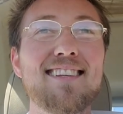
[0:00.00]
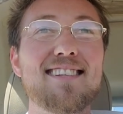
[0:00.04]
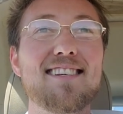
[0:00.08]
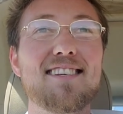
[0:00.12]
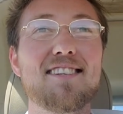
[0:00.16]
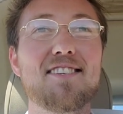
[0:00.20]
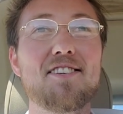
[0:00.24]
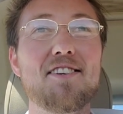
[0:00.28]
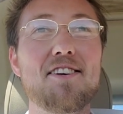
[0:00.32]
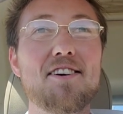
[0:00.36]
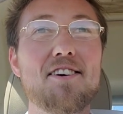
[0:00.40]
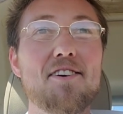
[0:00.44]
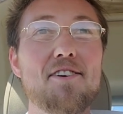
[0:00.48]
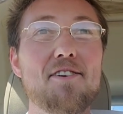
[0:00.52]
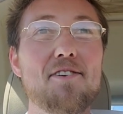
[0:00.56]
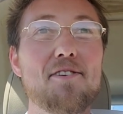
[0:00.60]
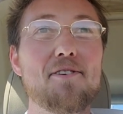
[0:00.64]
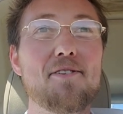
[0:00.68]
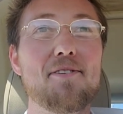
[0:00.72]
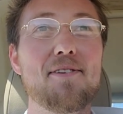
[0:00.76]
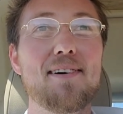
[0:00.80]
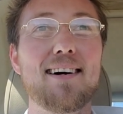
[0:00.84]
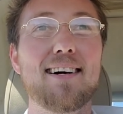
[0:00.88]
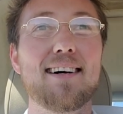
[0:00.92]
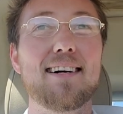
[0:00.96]

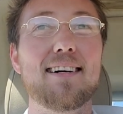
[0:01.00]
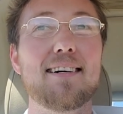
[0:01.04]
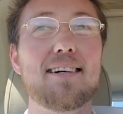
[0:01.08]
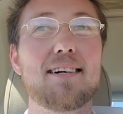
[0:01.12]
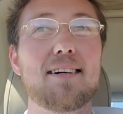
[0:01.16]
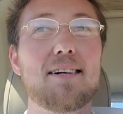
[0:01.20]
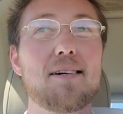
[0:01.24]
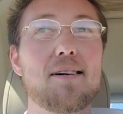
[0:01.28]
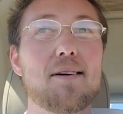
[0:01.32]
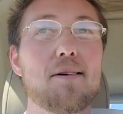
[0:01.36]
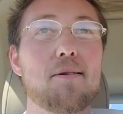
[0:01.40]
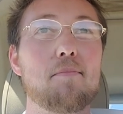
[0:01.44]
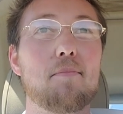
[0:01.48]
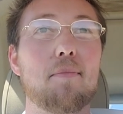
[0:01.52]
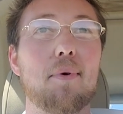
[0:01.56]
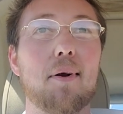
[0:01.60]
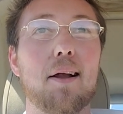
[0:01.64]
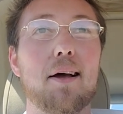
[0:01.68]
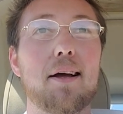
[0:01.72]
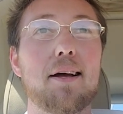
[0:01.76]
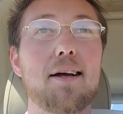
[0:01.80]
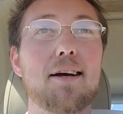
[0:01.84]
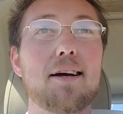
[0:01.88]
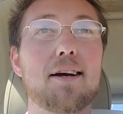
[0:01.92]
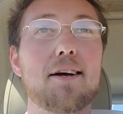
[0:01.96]
So,
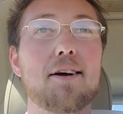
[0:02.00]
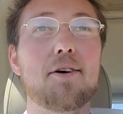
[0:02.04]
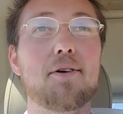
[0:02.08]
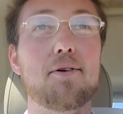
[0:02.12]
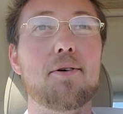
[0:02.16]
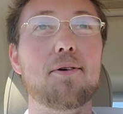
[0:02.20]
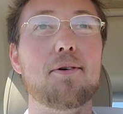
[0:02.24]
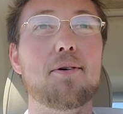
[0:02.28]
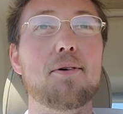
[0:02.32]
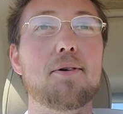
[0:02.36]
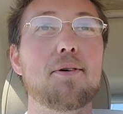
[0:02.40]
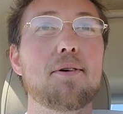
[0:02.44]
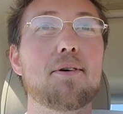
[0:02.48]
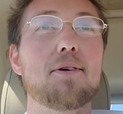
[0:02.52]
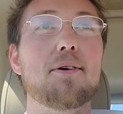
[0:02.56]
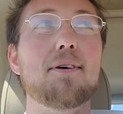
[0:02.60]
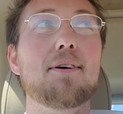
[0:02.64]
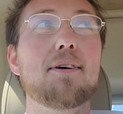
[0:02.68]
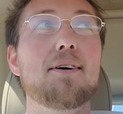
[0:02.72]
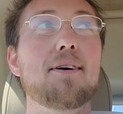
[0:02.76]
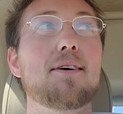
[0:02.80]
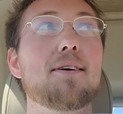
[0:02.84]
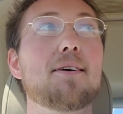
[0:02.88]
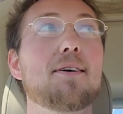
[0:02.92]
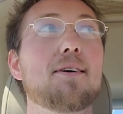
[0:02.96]
play it
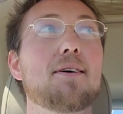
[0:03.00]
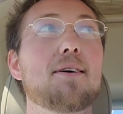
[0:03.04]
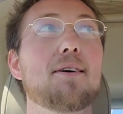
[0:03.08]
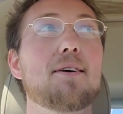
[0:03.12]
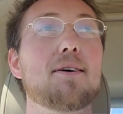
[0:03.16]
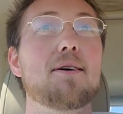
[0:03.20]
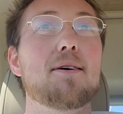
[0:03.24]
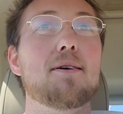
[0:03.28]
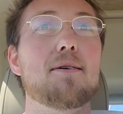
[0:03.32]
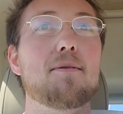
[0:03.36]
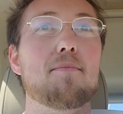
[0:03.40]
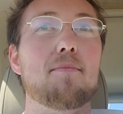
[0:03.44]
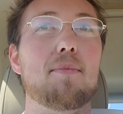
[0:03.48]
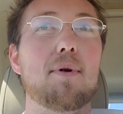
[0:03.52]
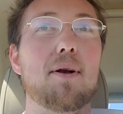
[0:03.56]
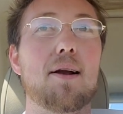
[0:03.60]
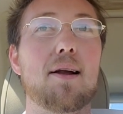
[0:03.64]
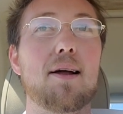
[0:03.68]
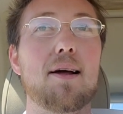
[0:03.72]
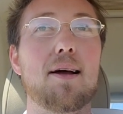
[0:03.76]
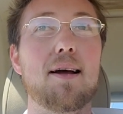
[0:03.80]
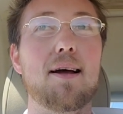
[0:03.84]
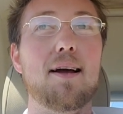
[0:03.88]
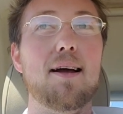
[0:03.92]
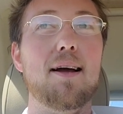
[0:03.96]
cool.
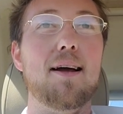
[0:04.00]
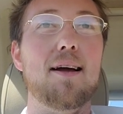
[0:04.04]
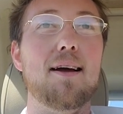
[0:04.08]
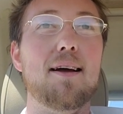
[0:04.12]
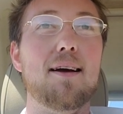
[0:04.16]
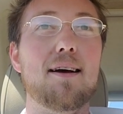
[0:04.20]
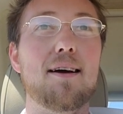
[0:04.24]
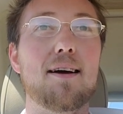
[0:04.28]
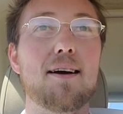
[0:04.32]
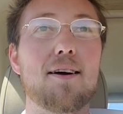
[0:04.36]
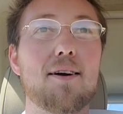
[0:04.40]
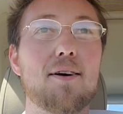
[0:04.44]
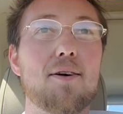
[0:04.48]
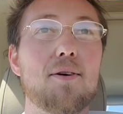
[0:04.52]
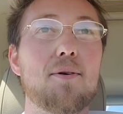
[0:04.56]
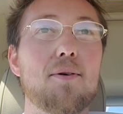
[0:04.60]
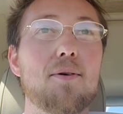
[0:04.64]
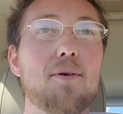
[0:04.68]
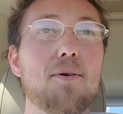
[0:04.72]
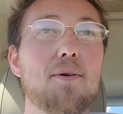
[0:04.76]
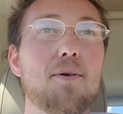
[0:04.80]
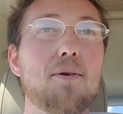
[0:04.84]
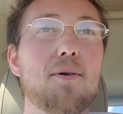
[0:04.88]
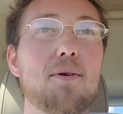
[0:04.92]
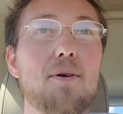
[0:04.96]
Play it
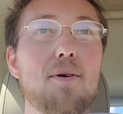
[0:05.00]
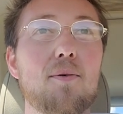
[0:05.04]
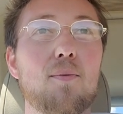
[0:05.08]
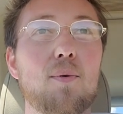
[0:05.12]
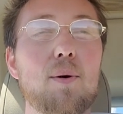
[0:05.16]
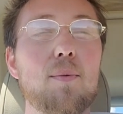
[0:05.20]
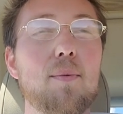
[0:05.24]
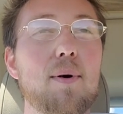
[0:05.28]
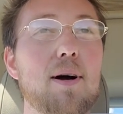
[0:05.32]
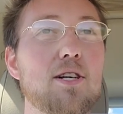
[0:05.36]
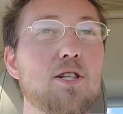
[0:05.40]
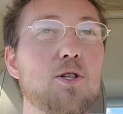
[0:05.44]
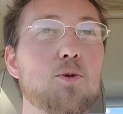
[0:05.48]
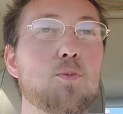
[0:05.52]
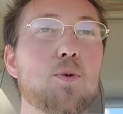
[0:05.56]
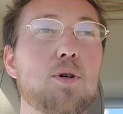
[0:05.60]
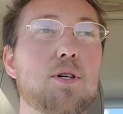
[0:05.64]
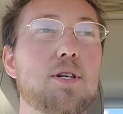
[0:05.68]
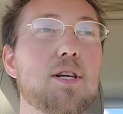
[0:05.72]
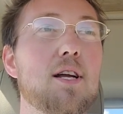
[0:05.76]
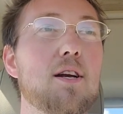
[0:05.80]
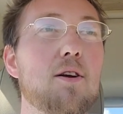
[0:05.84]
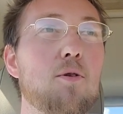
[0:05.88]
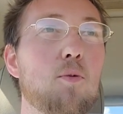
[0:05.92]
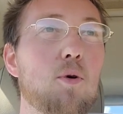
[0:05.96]
cool. We might just
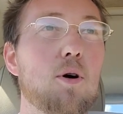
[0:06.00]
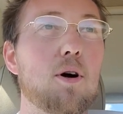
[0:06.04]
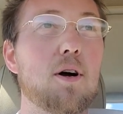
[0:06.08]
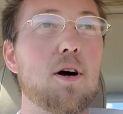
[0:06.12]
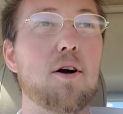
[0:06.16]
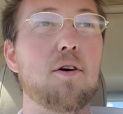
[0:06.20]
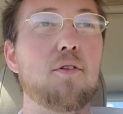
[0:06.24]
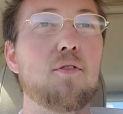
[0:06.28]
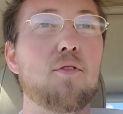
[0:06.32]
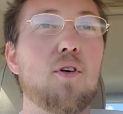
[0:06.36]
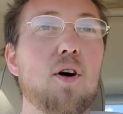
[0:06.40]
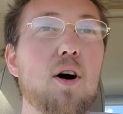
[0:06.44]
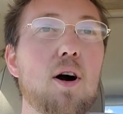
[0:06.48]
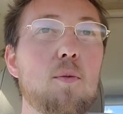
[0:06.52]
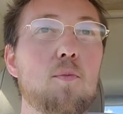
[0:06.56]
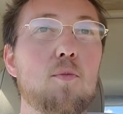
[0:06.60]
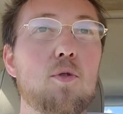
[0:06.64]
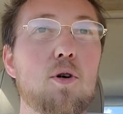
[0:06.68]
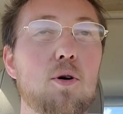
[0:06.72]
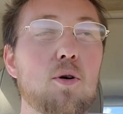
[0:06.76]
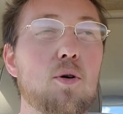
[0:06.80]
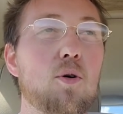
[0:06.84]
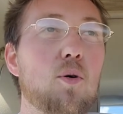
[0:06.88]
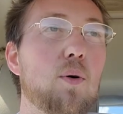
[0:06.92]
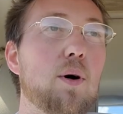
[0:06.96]
pretend to work on a farm
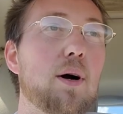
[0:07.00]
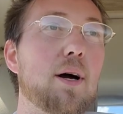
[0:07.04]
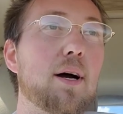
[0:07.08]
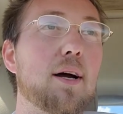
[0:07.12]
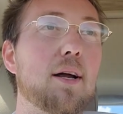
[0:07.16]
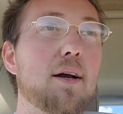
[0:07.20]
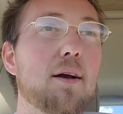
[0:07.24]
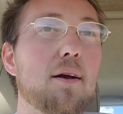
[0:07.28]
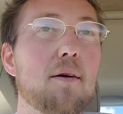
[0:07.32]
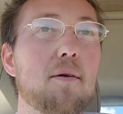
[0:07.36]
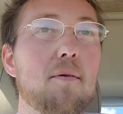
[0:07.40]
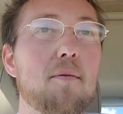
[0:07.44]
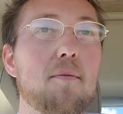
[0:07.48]
real quick and